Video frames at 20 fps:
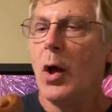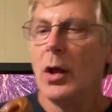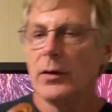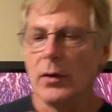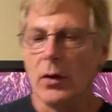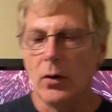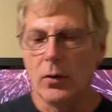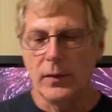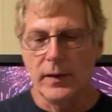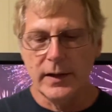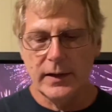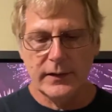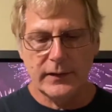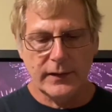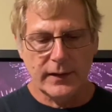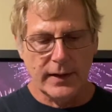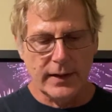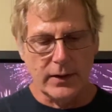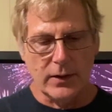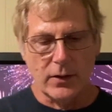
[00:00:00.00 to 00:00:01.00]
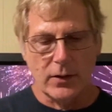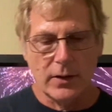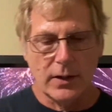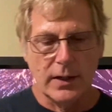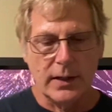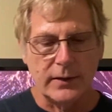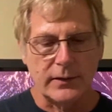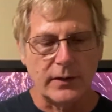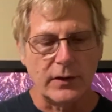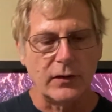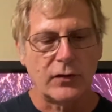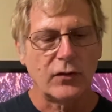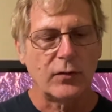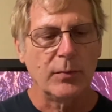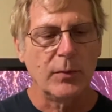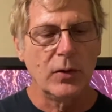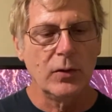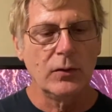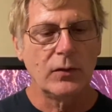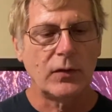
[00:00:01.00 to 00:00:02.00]
So this here is a
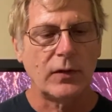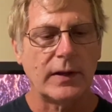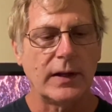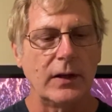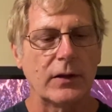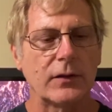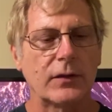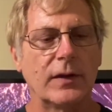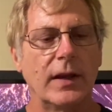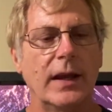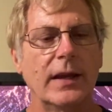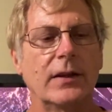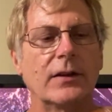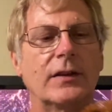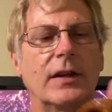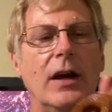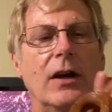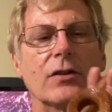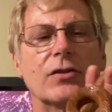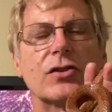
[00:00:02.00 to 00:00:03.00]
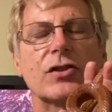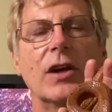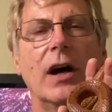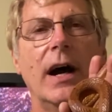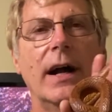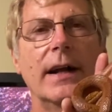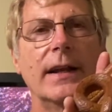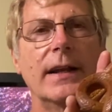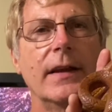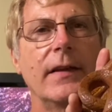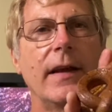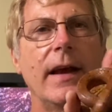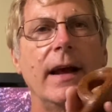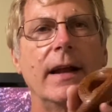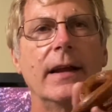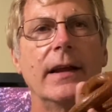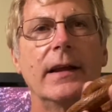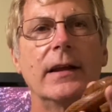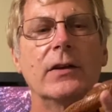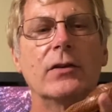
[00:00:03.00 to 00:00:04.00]
smooth scaled snake. Tell how shiny that
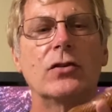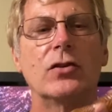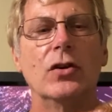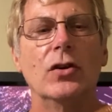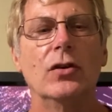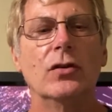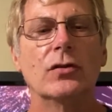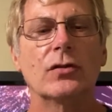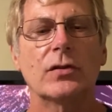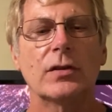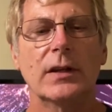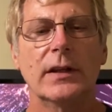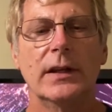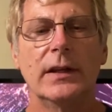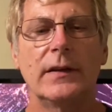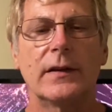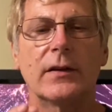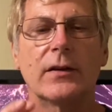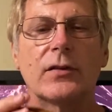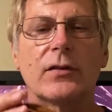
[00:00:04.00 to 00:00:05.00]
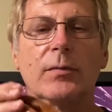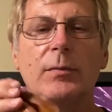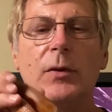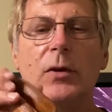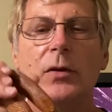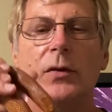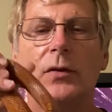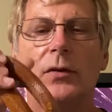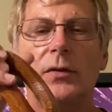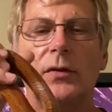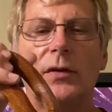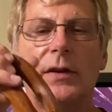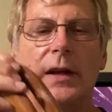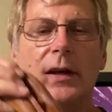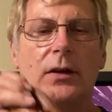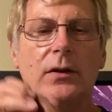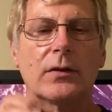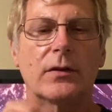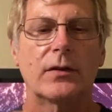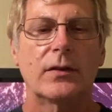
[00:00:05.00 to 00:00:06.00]
is. Usually the smoother
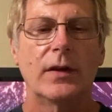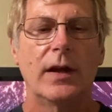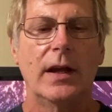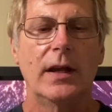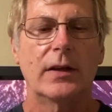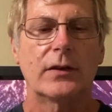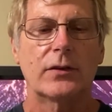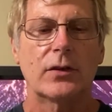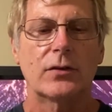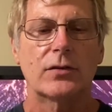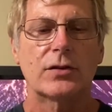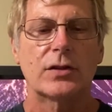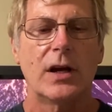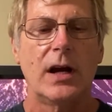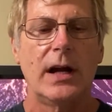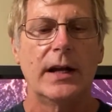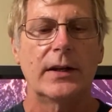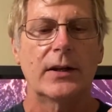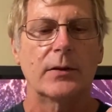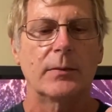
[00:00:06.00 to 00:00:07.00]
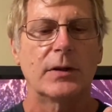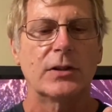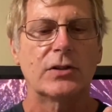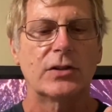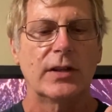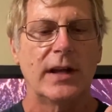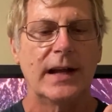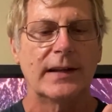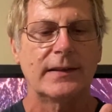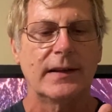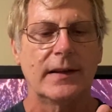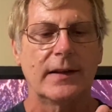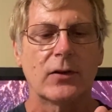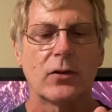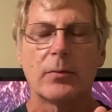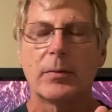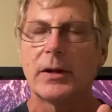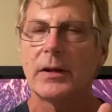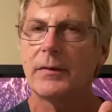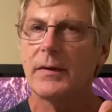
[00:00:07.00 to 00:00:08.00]
scaled snakes are shinier, but she has a little
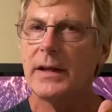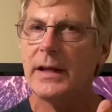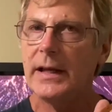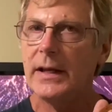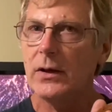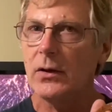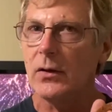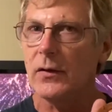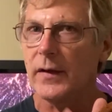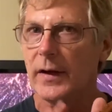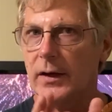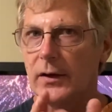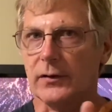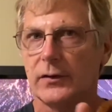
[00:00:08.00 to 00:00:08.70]
bit of a kill there.